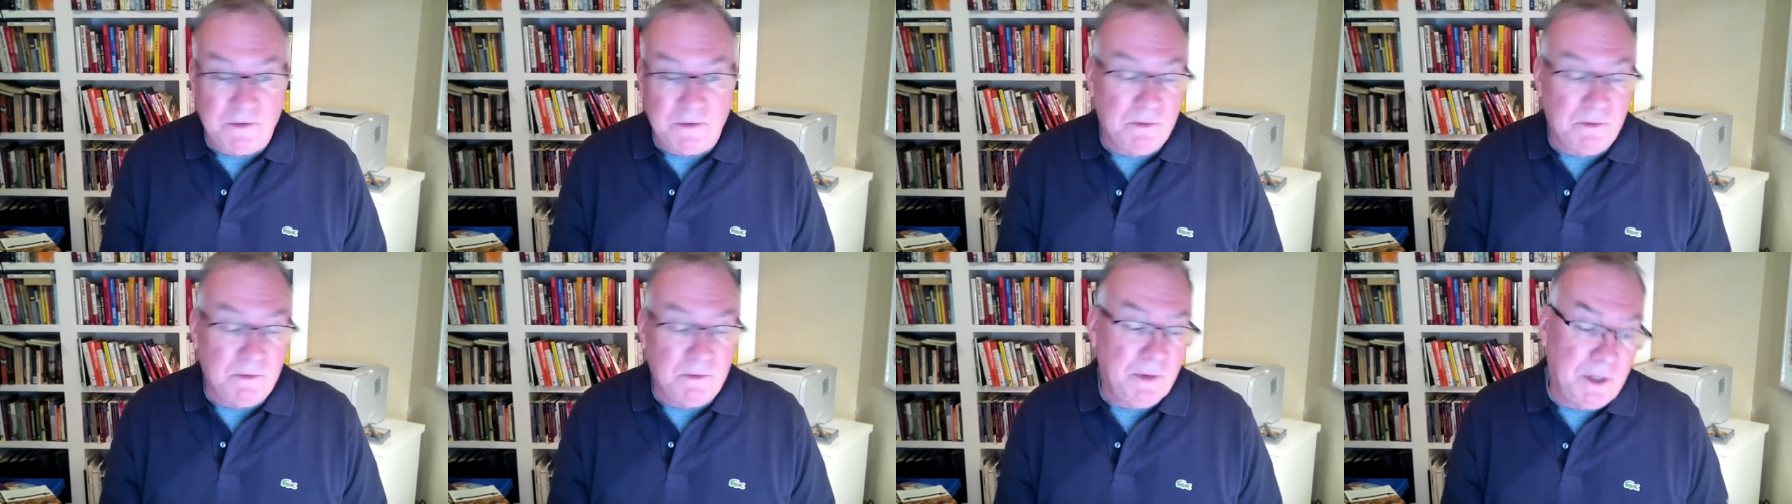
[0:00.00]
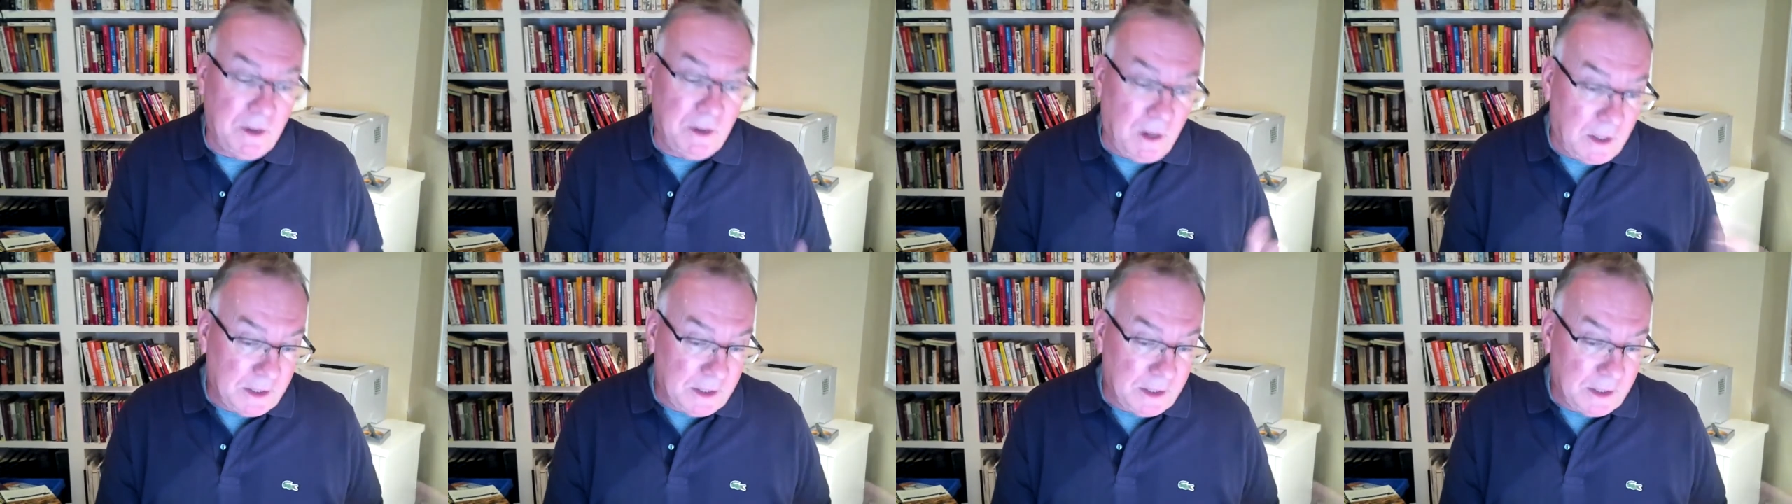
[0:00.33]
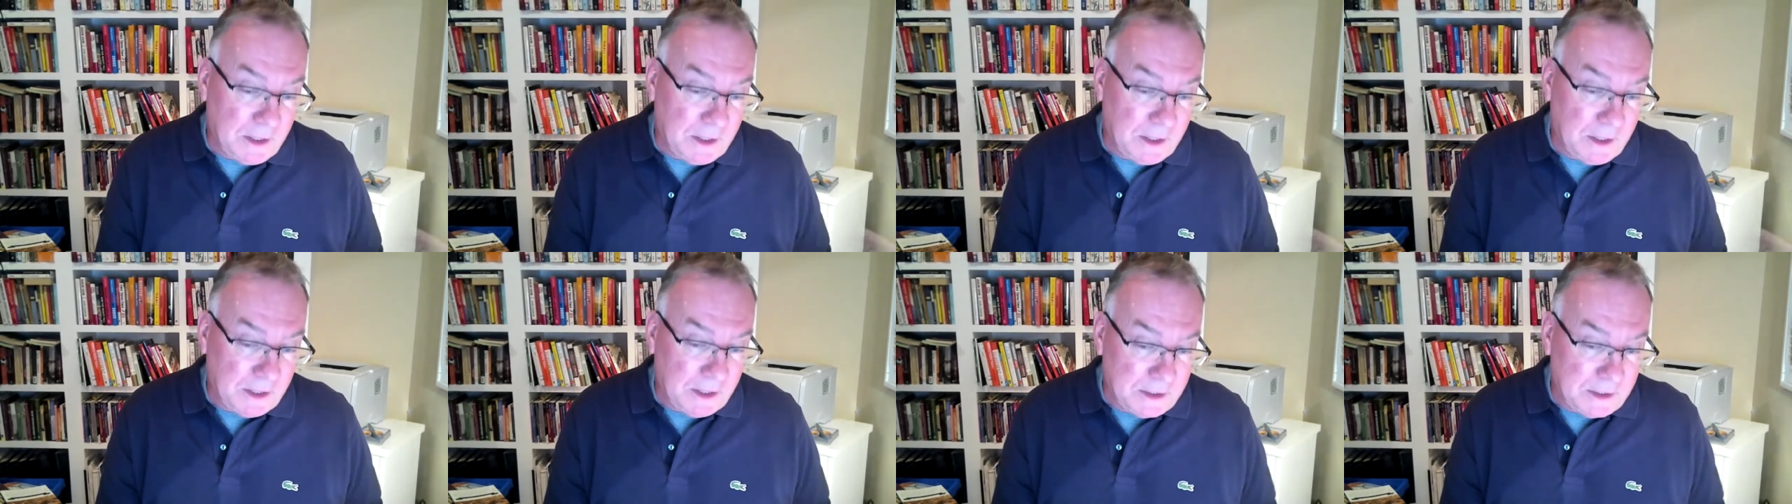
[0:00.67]
I read all
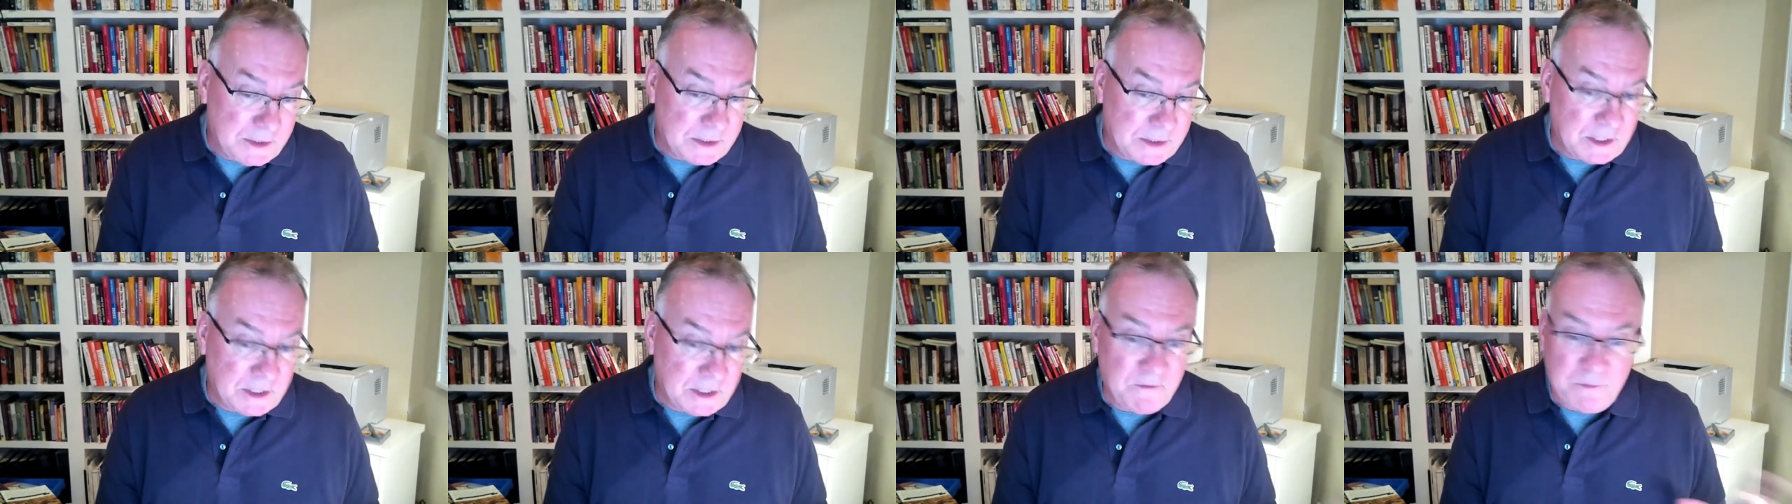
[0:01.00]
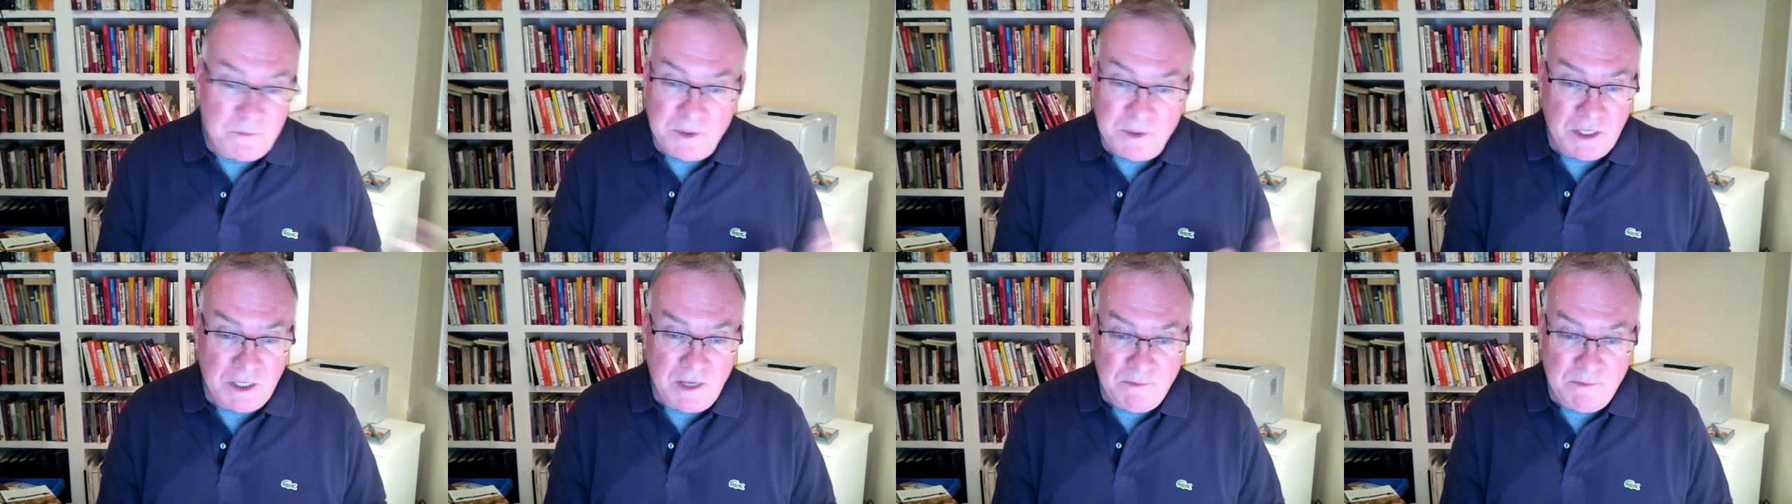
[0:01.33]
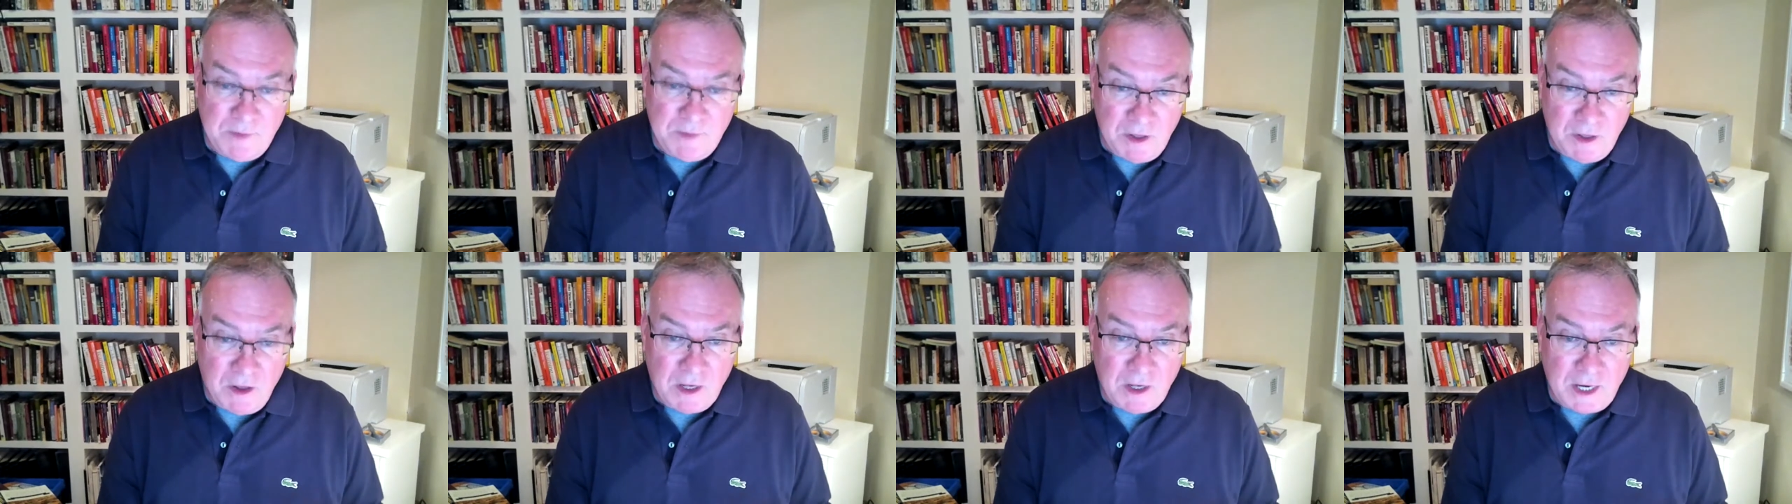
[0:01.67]
his stuff, but he gave me
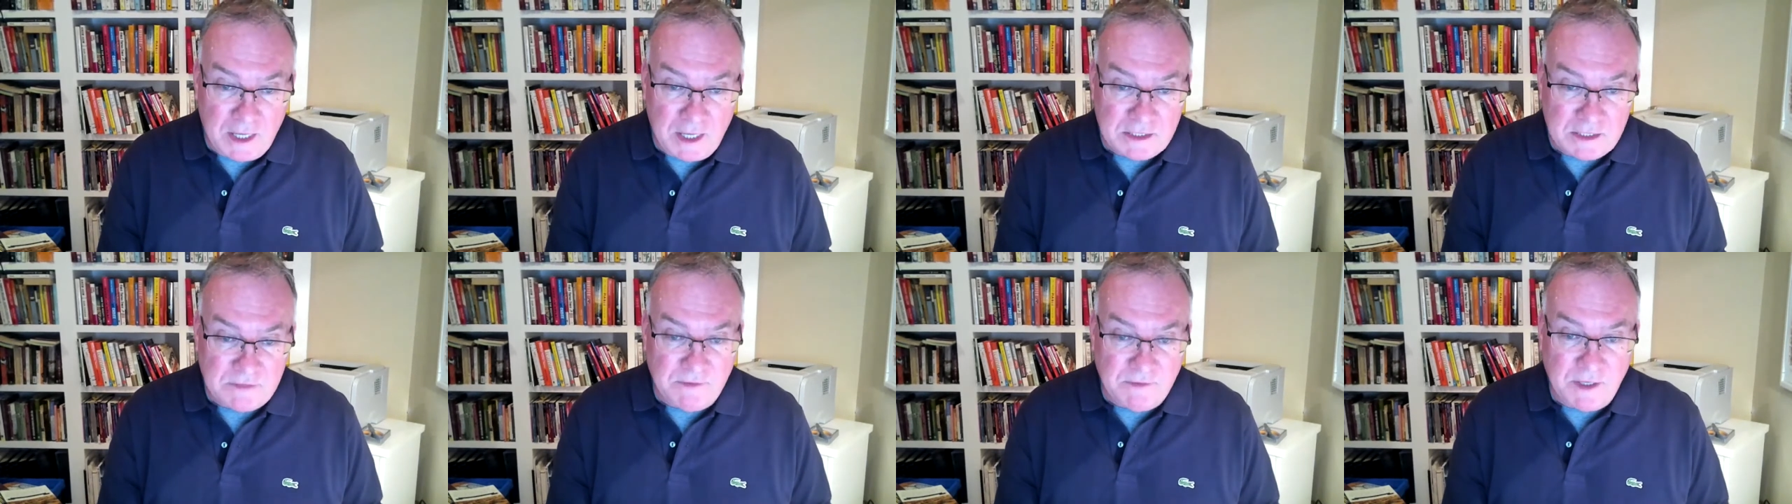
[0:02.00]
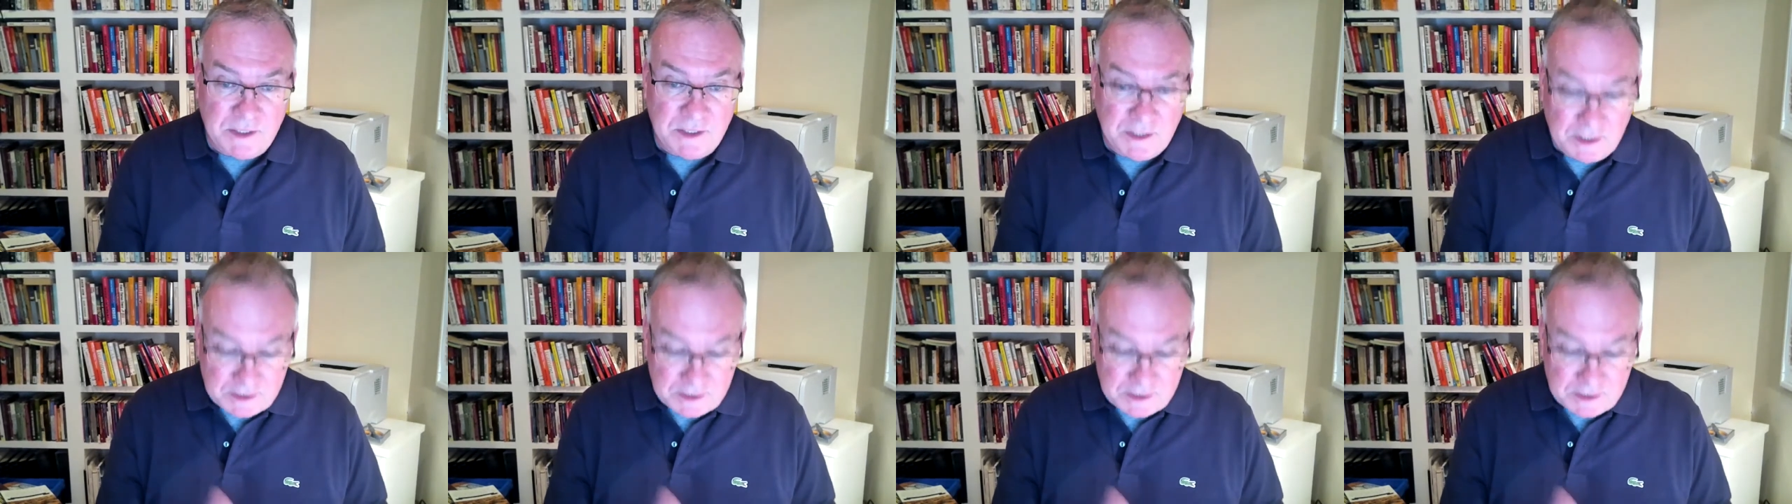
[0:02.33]
all kinds of ideas,